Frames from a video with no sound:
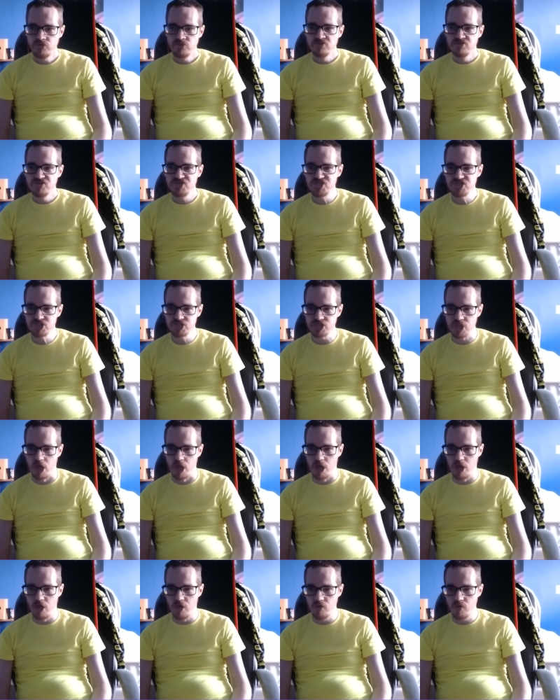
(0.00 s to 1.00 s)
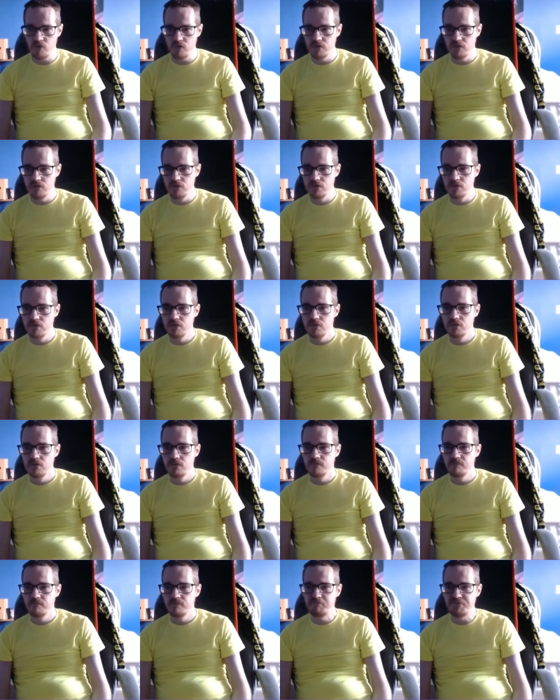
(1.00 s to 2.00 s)
So,
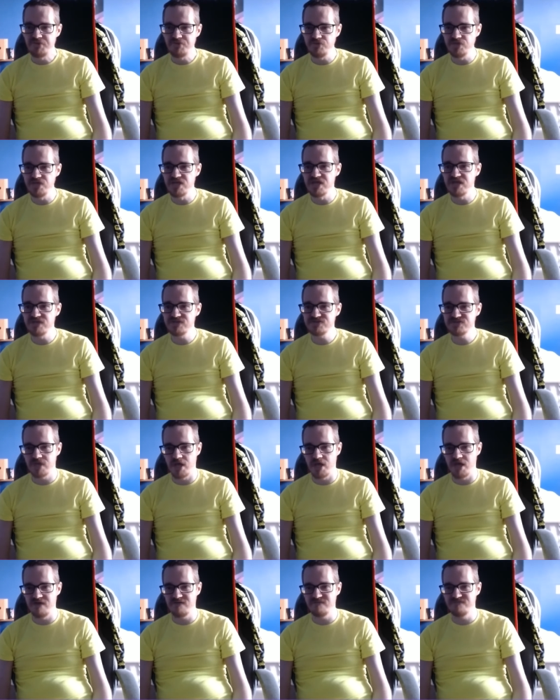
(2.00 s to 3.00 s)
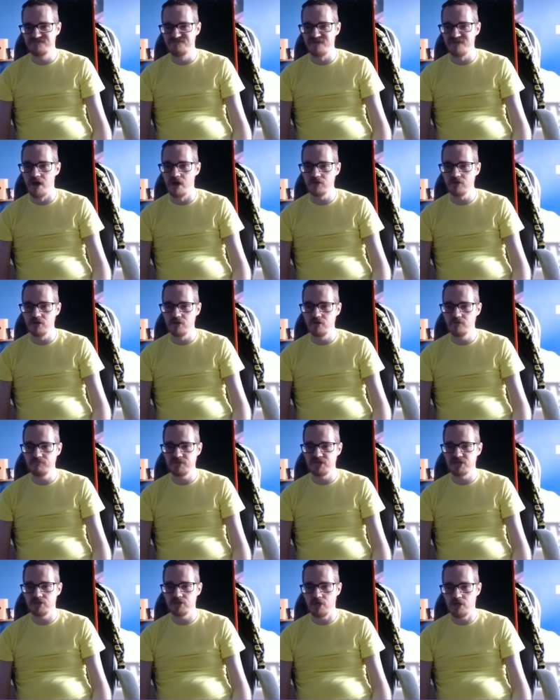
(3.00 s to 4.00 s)
please uh, follow
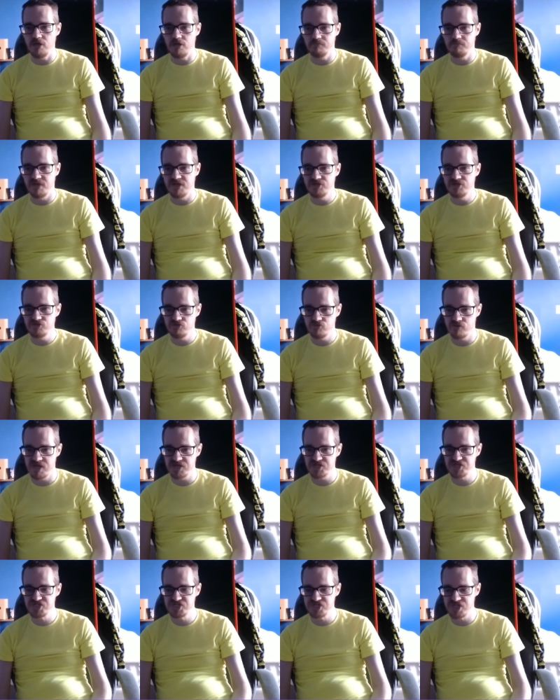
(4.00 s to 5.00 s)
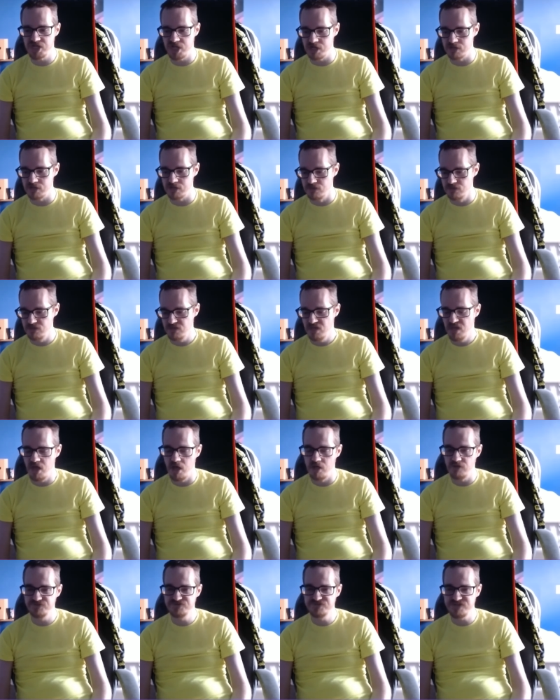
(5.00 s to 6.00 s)
me on my Twitch channel.
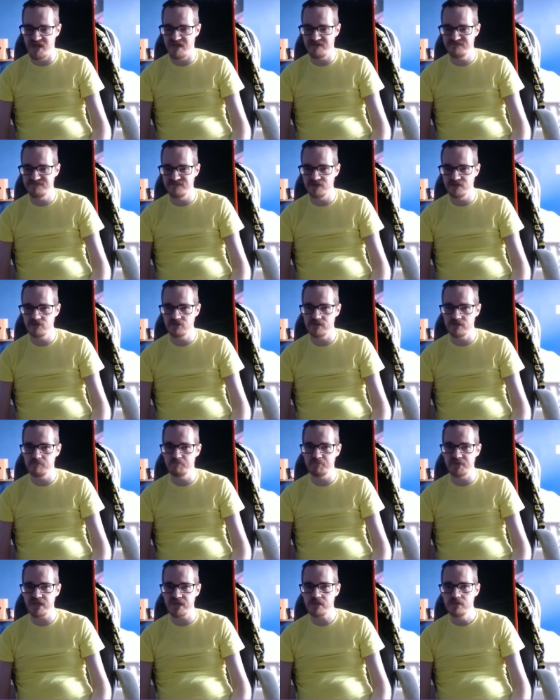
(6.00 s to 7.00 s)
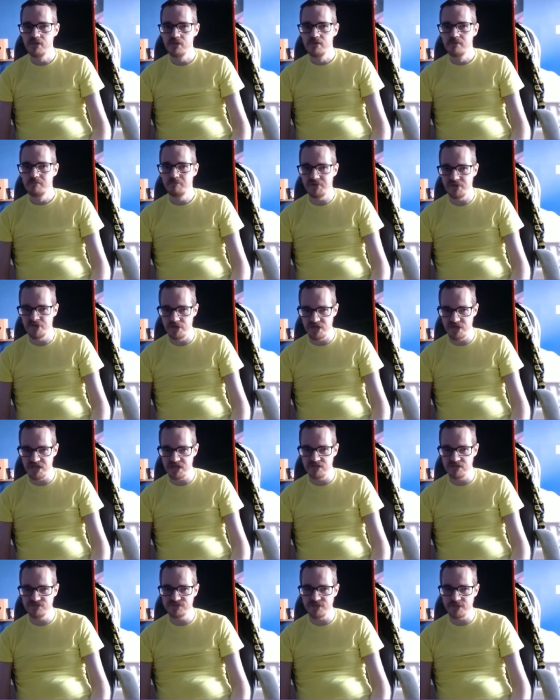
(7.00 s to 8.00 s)
I'll definitely be
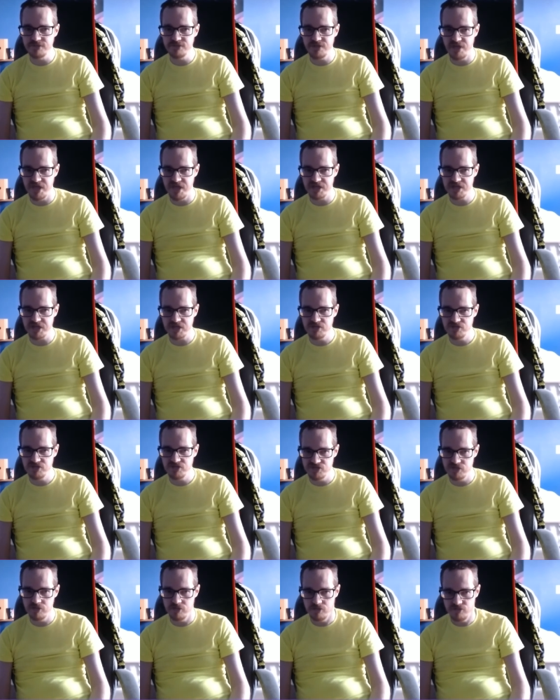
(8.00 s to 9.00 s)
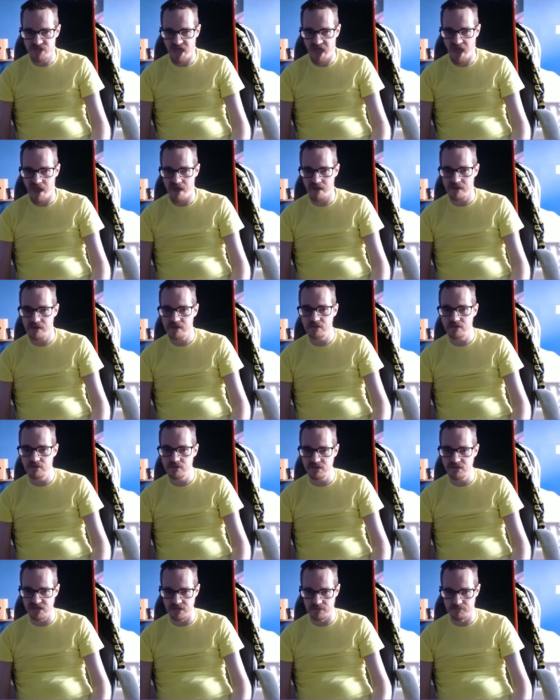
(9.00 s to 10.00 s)
putting the link to that
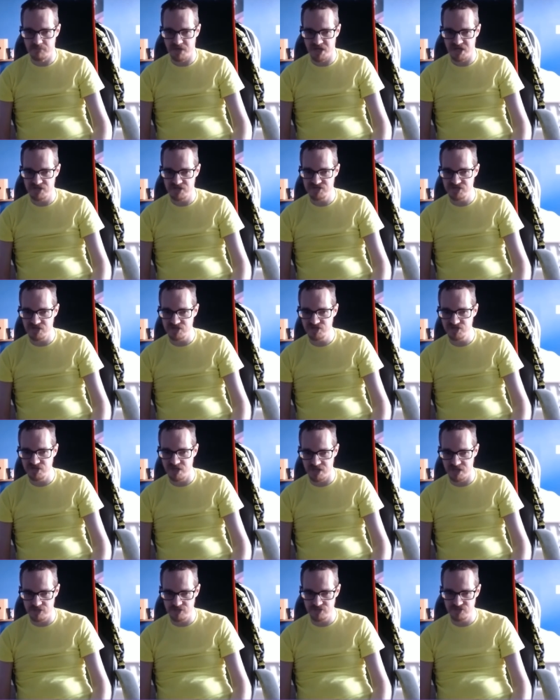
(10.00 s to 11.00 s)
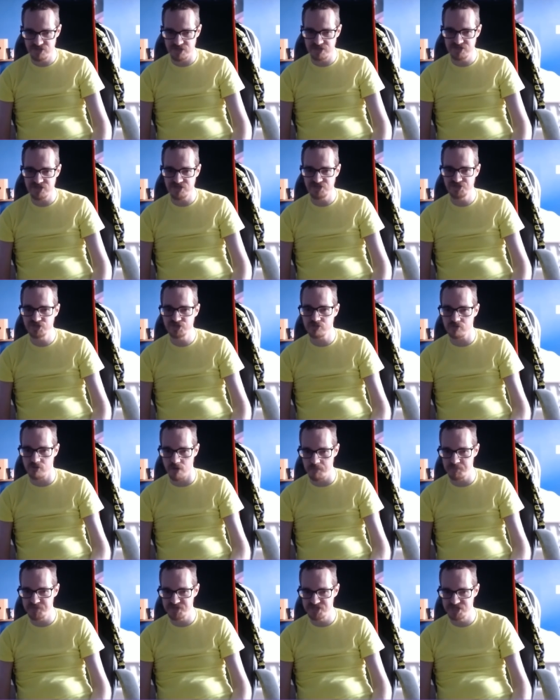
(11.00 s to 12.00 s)
in my in the
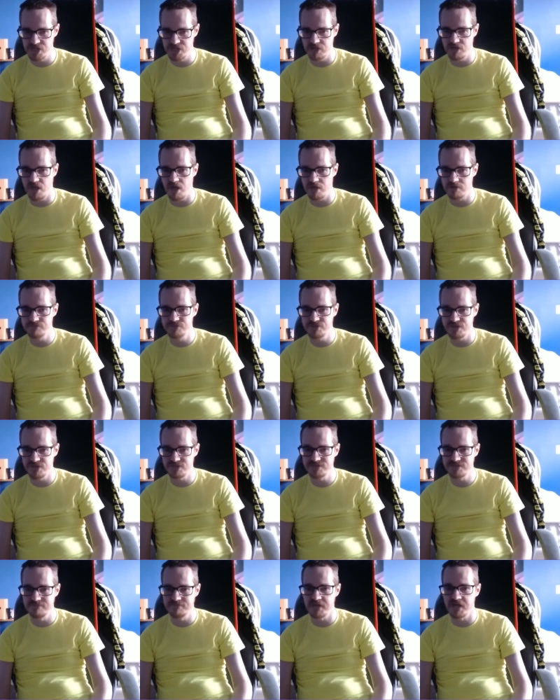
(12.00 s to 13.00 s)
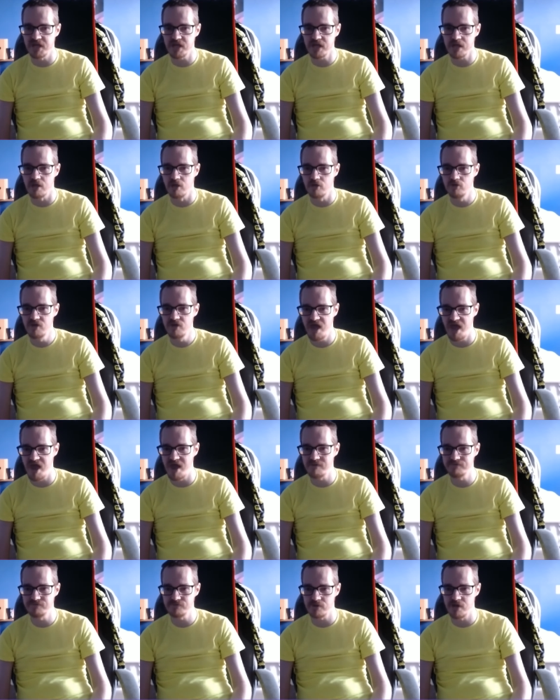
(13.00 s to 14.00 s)
description of this video
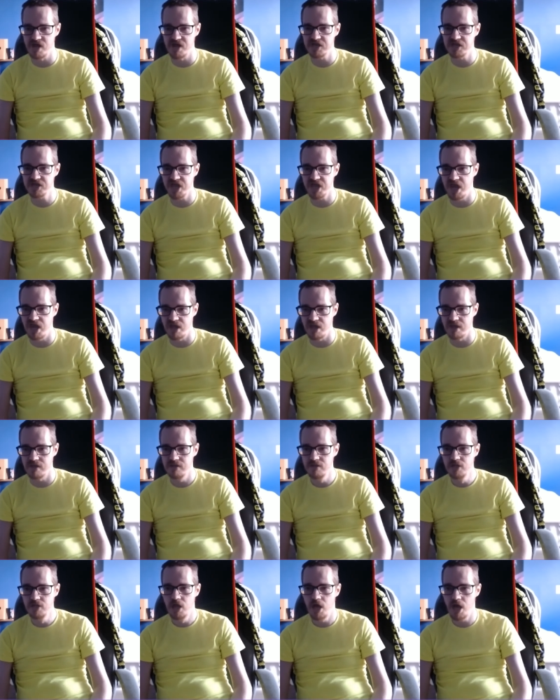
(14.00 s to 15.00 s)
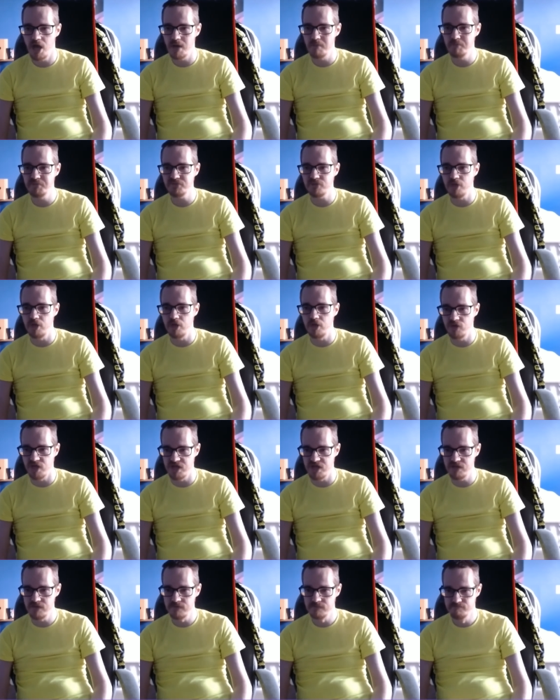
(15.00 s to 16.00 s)
after I get it uploaded.